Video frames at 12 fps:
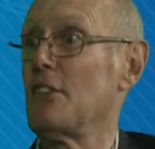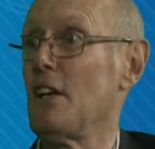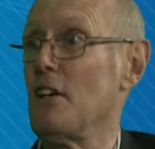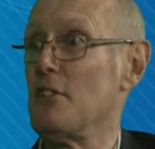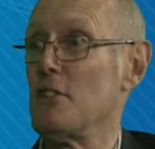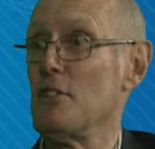going
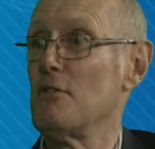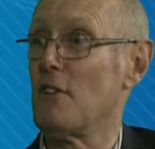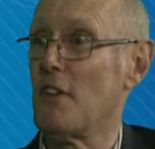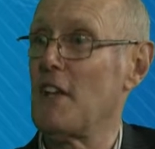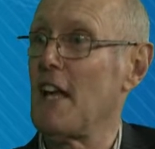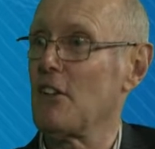to do for
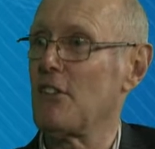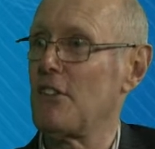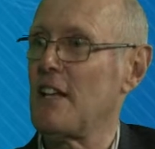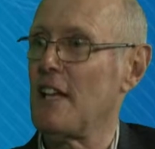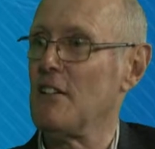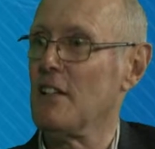the next
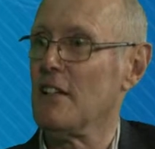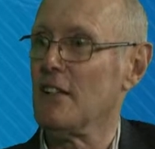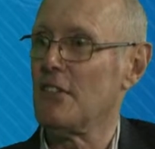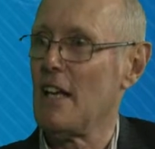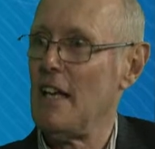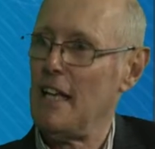10
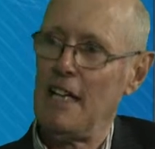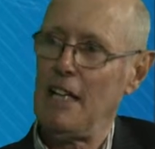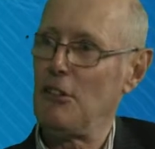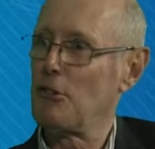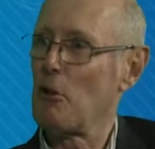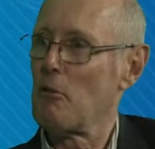years.
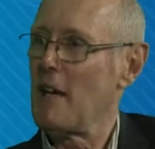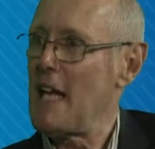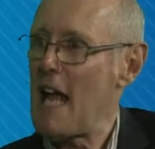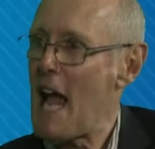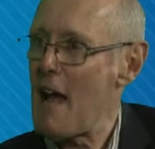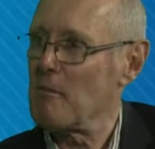It's already
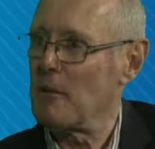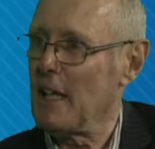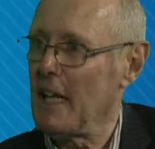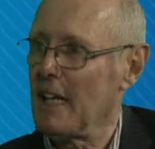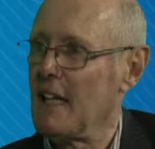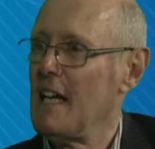
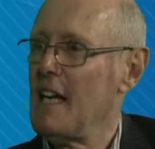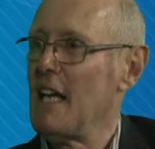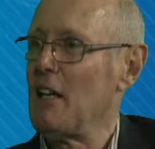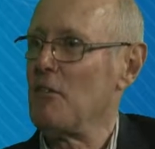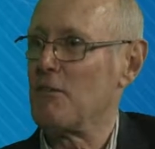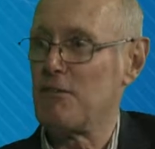happening
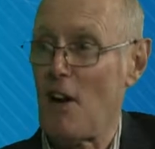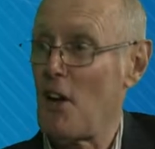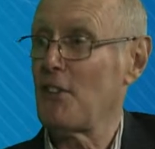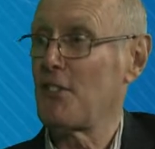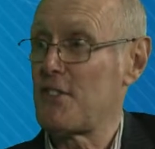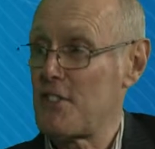in
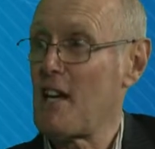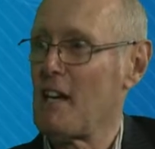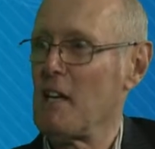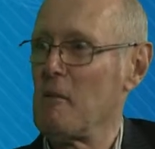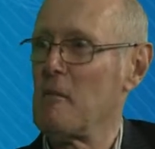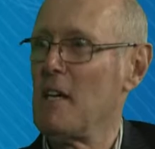fast
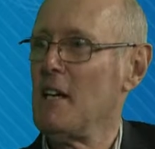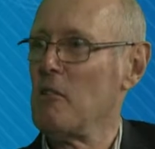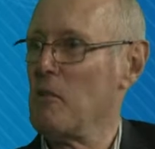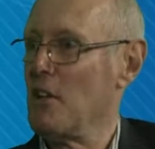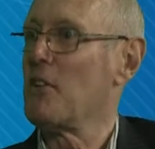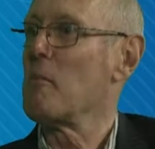time
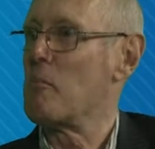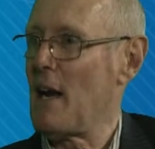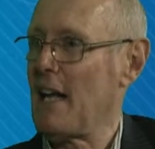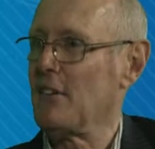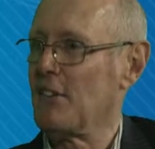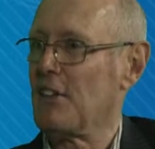with
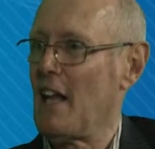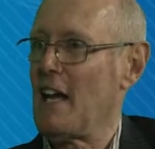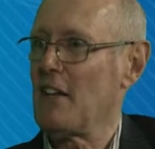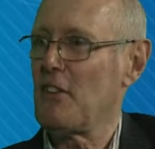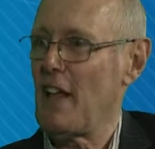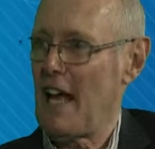brands
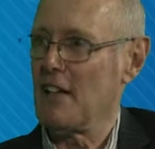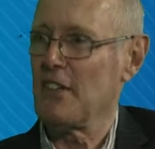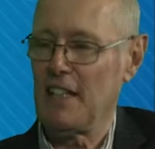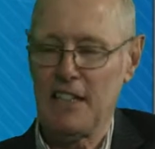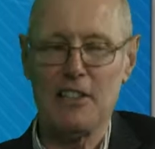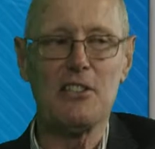like that
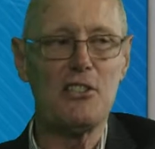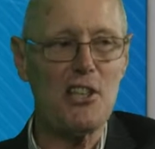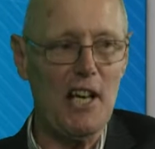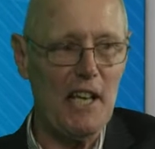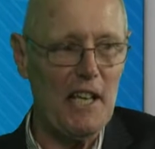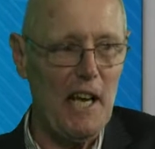in
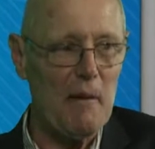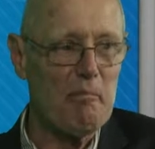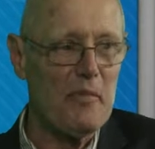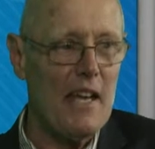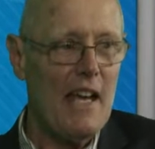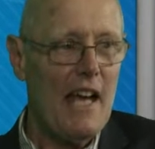China.
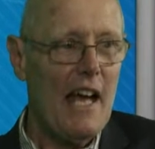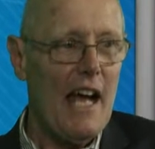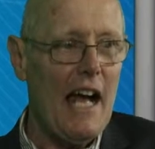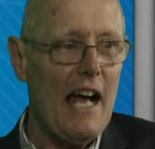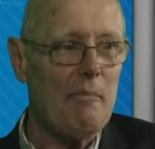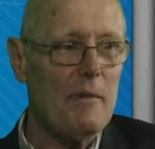
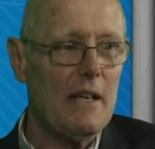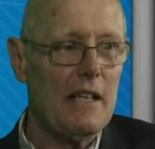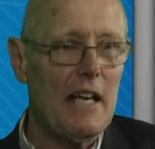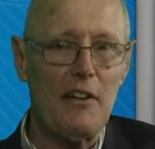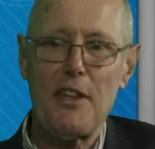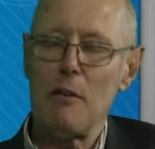
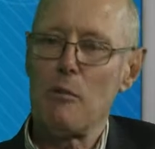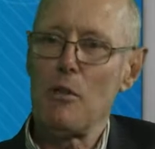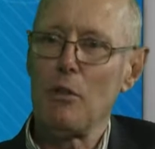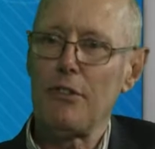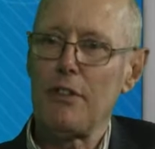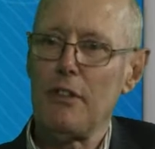I think we
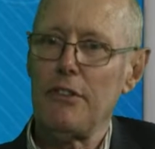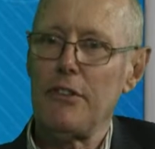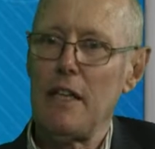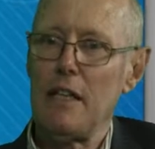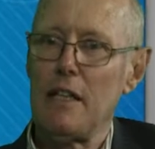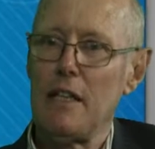also
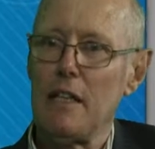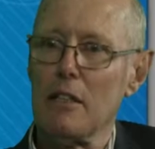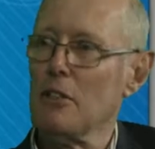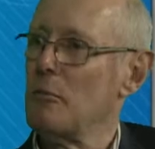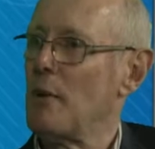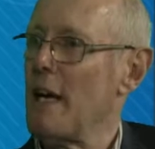see a
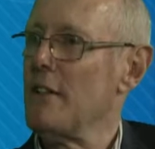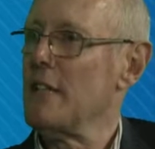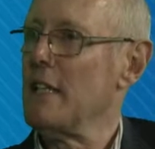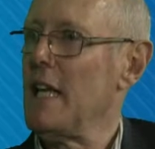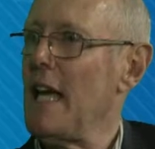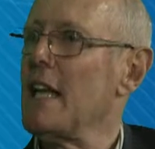good brand
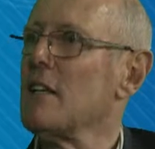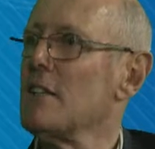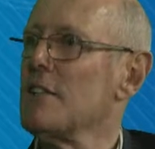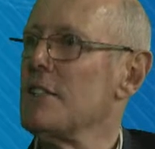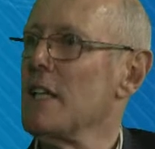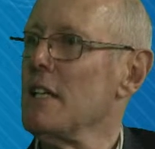in
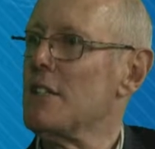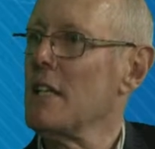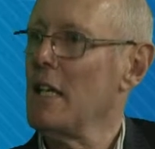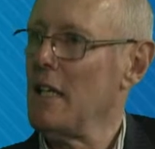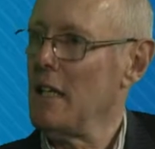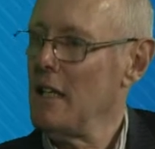
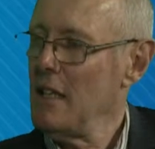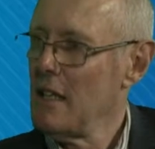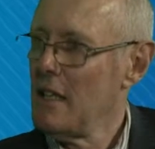NTT,